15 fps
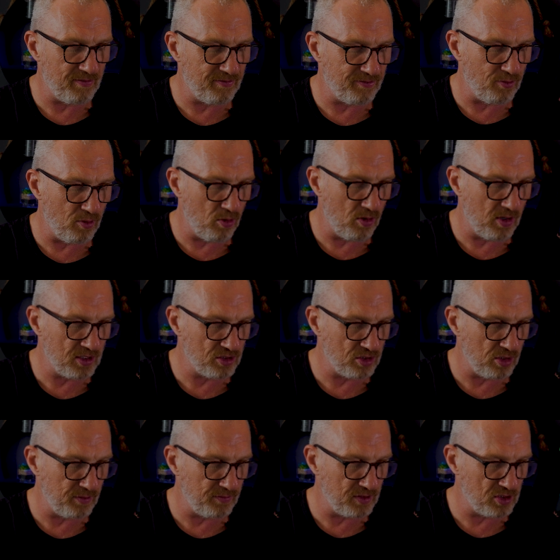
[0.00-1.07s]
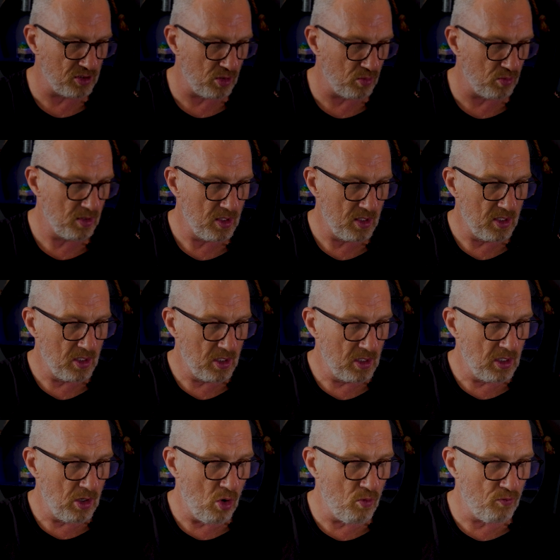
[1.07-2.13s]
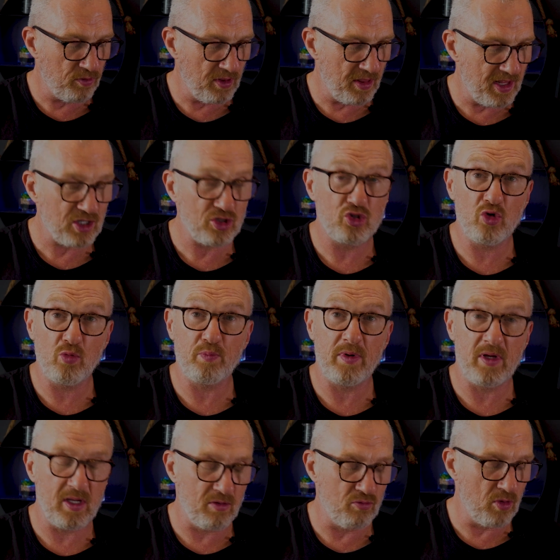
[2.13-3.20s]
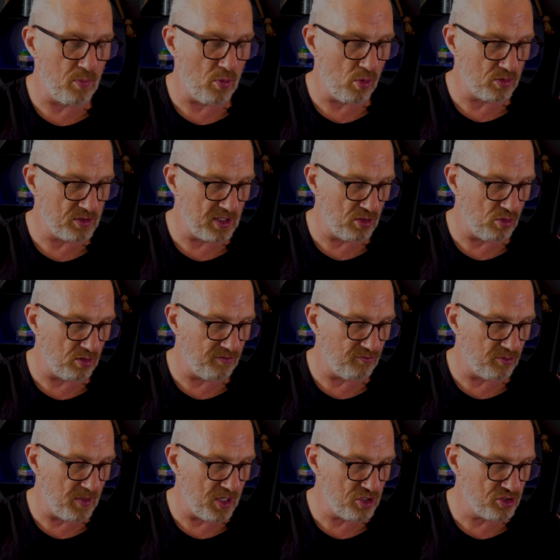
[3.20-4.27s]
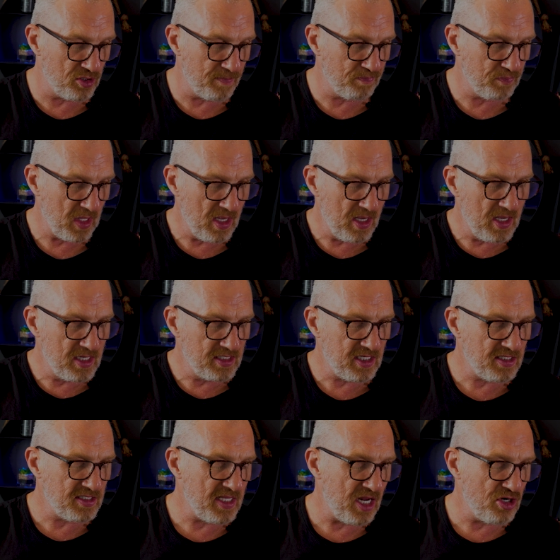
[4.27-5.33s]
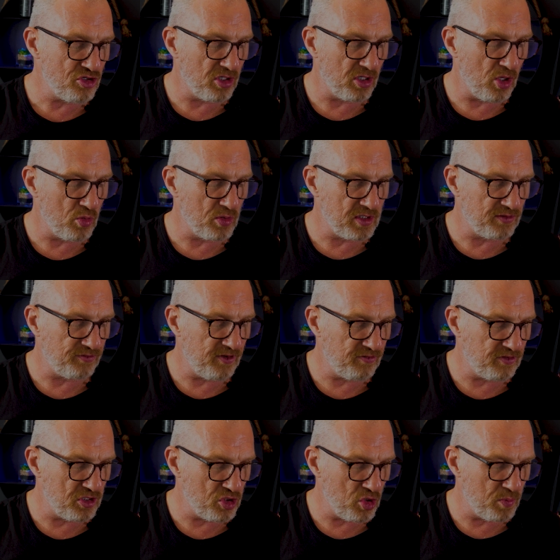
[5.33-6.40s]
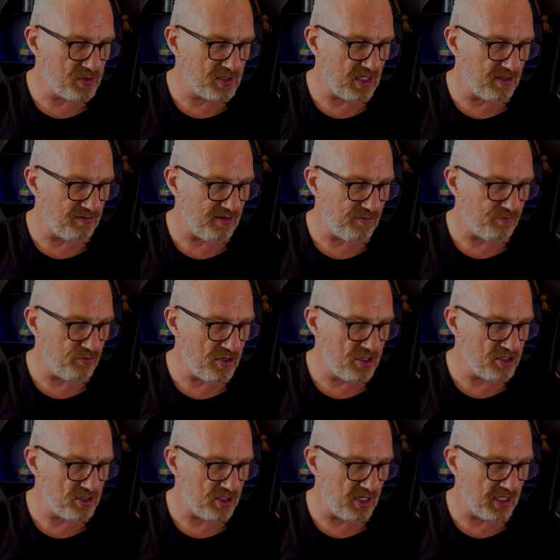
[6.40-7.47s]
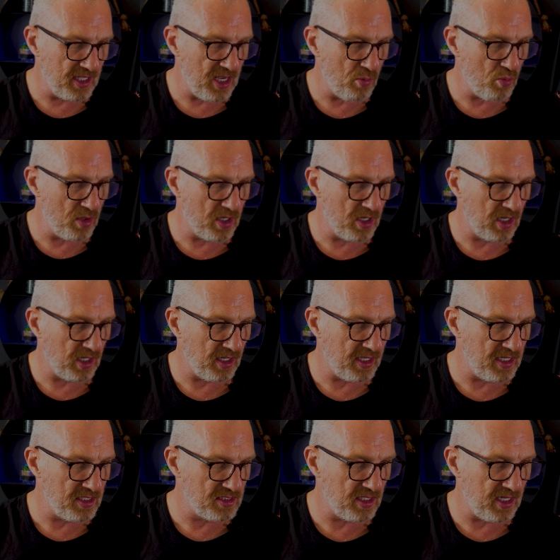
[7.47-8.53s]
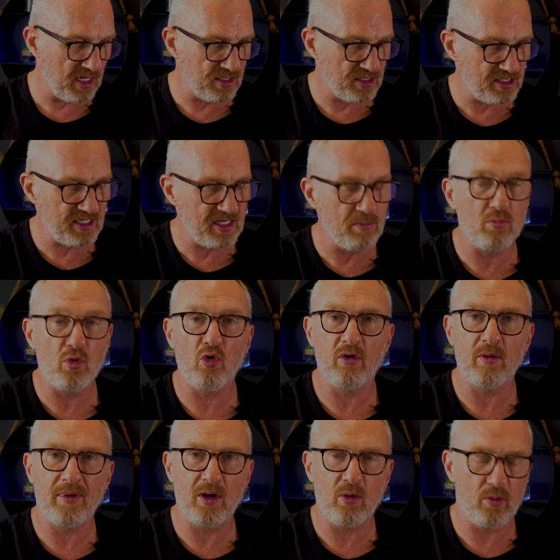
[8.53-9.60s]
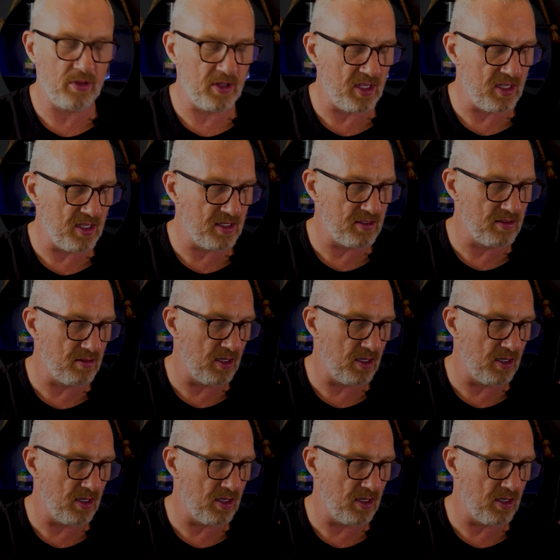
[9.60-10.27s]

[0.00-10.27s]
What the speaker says: in for a service, so hopefully that should be reporting good information. It says the engine load is 52% of average, and again we can click into that and see more about the